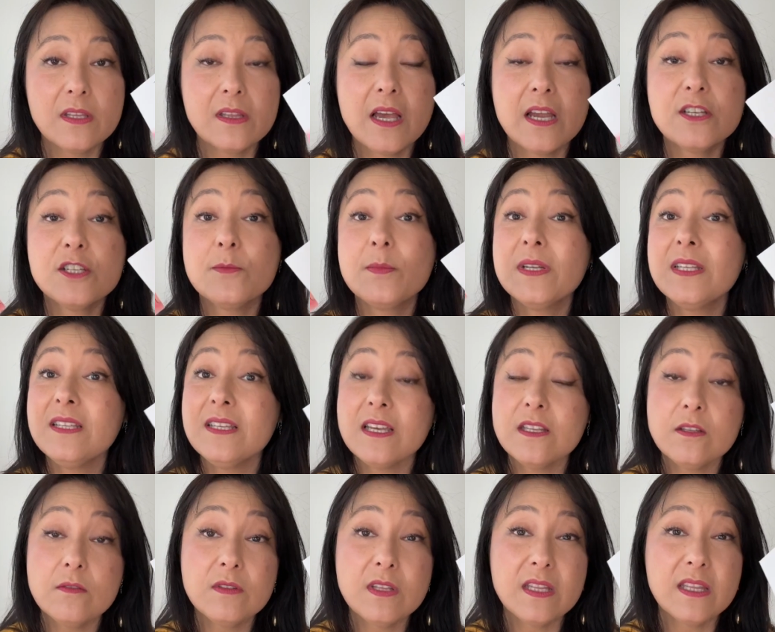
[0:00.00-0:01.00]
larger. But in the
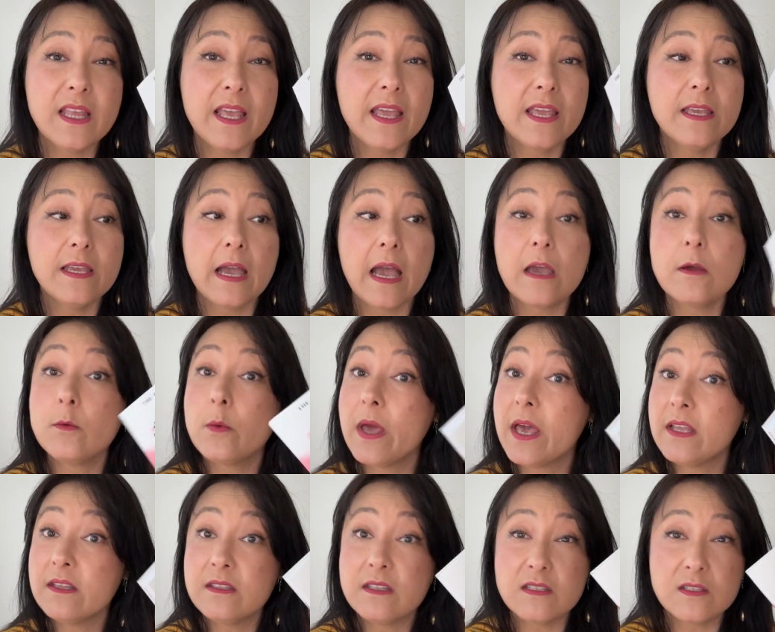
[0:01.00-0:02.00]
end of the day, I
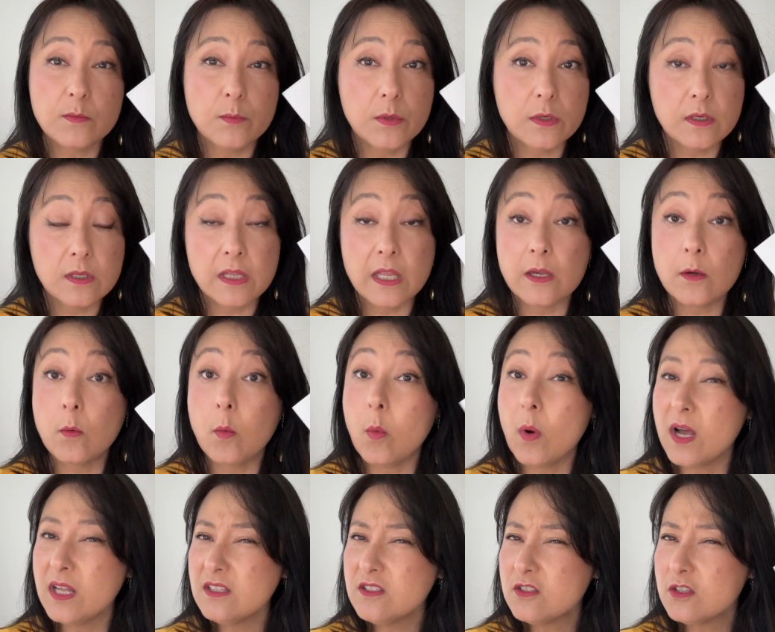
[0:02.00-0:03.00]
read this book like
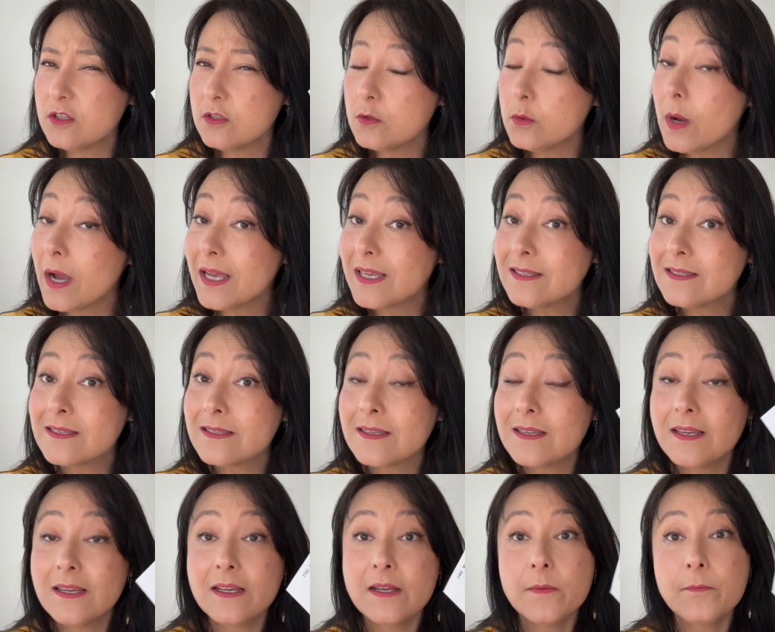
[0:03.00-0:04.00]
once or twice,
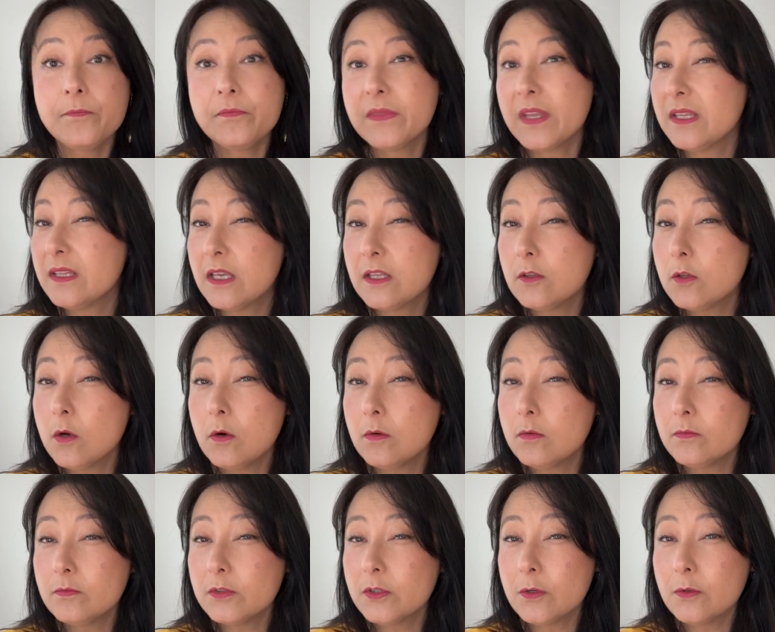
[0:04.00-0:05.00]
and I
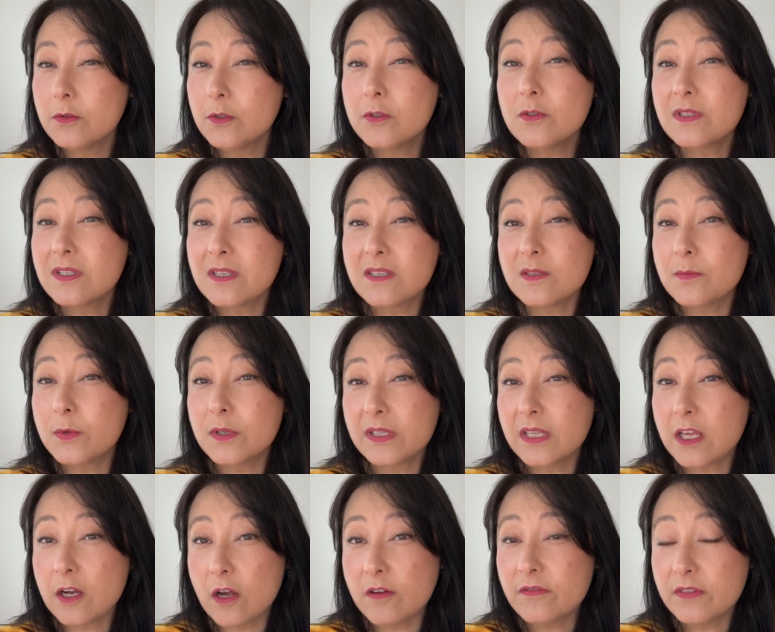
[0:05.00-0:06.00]
don't use this book
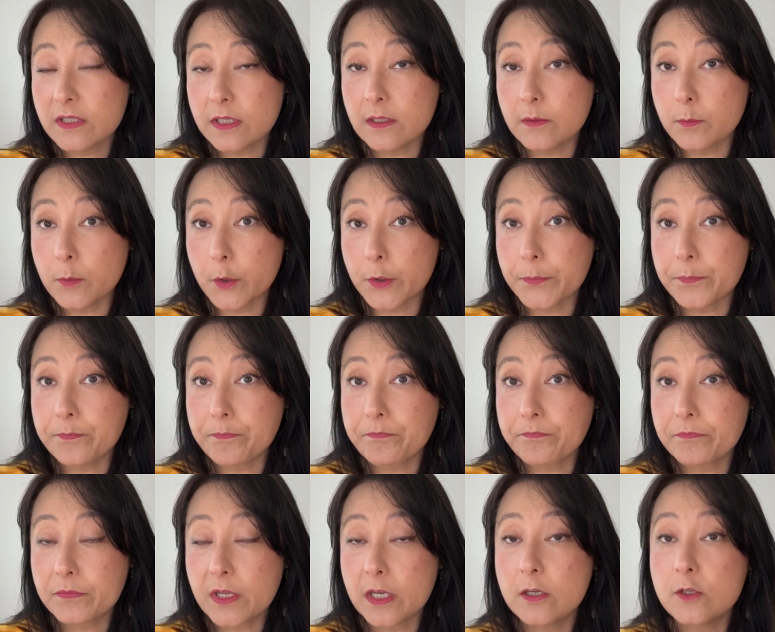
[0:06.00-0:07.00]
that often anymore.
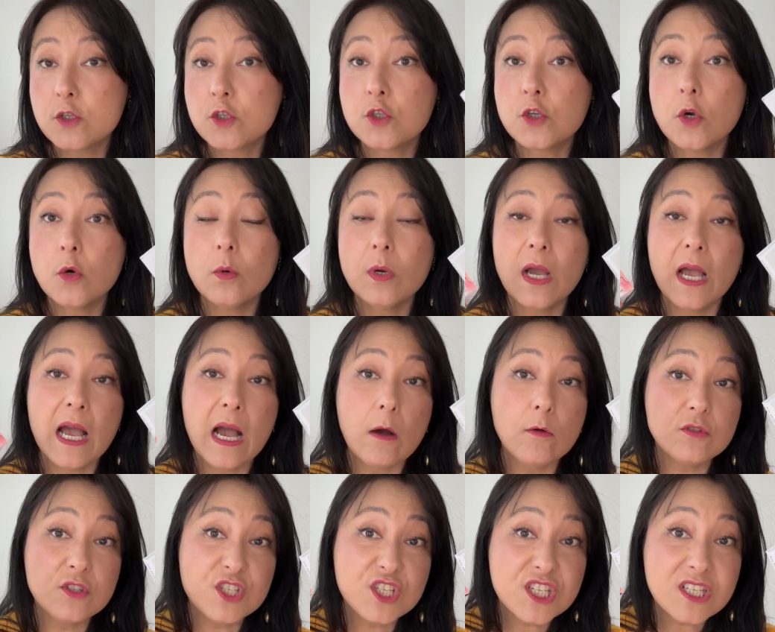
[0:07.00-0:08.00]
So I
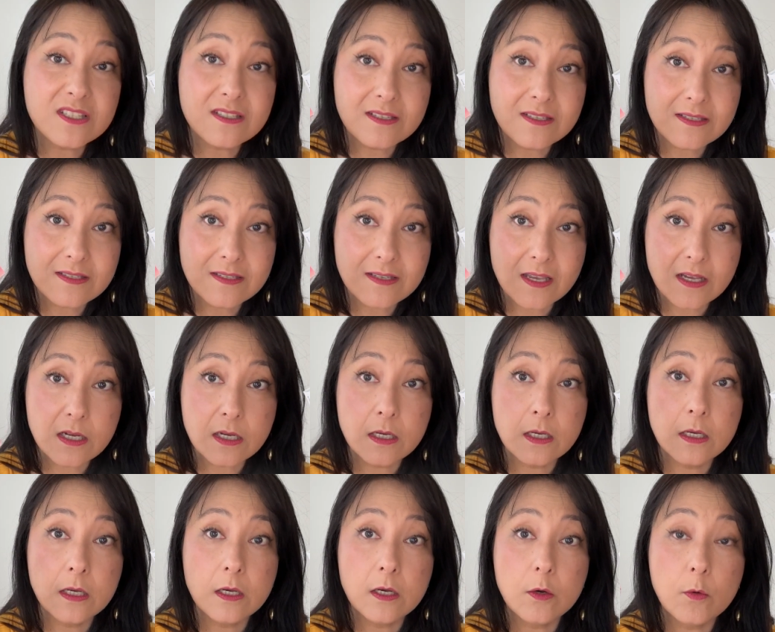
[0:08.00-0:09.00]
would just stick
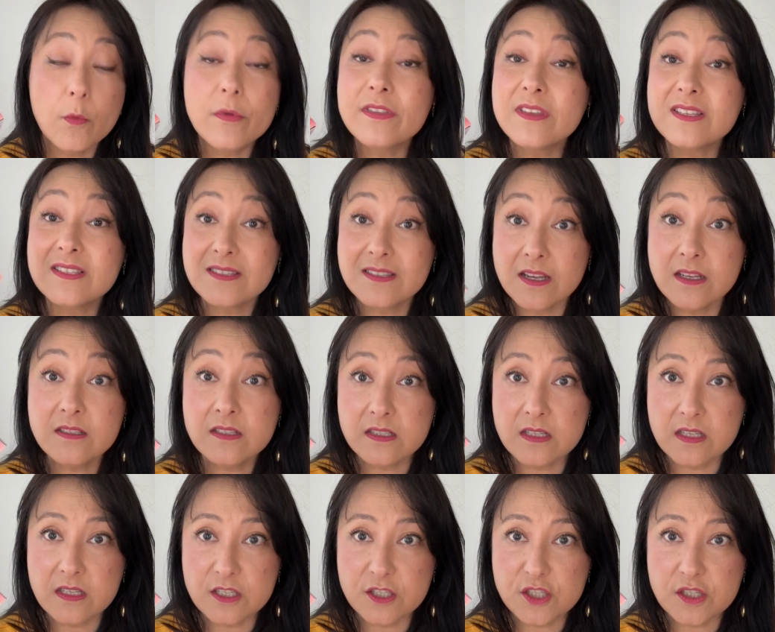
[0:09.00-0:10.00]
with the standard
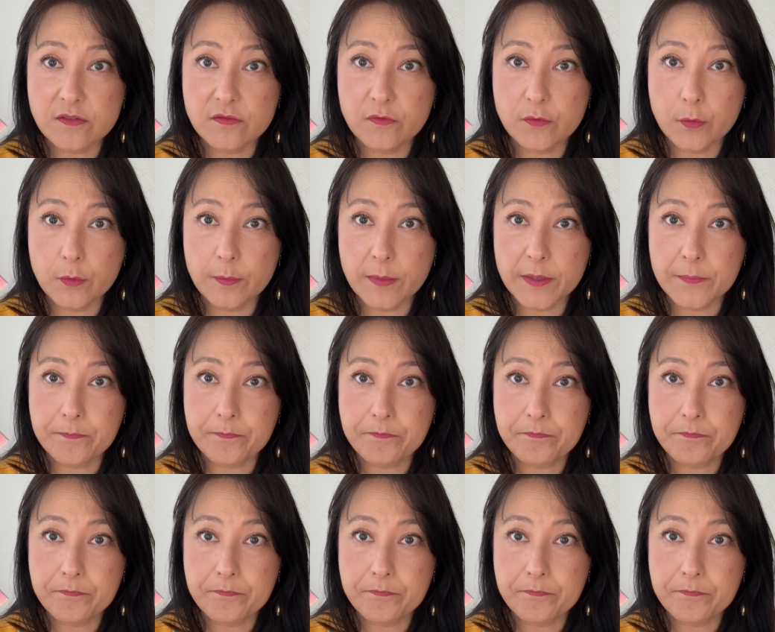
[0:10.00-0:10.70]
edition for me.